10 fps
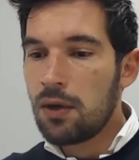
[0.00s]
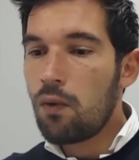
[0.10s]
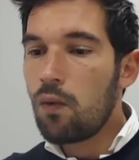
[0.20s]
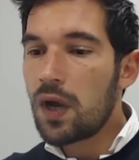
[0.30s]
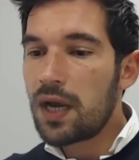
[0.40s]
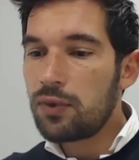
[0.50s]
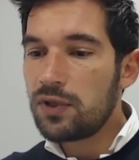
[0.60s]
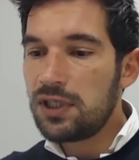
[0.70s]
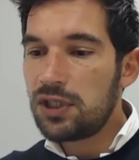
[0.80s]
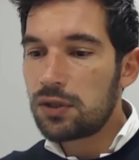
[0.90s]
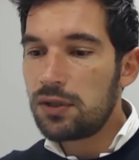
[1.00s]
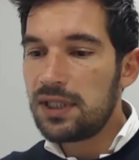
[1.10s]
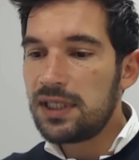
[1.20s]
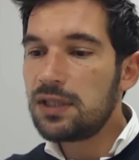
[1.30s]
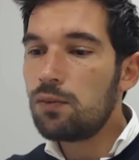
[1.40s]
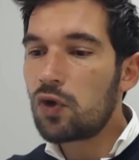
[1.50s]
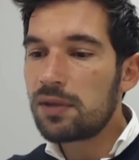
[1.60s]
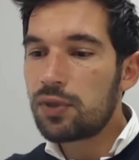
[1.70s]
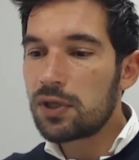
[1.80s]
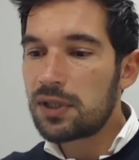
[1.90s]
wall apposition is more
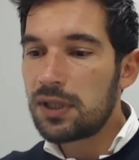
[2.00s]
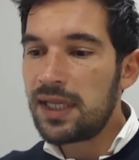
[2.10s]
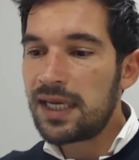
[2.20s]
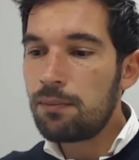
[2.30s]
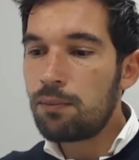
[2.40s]
important than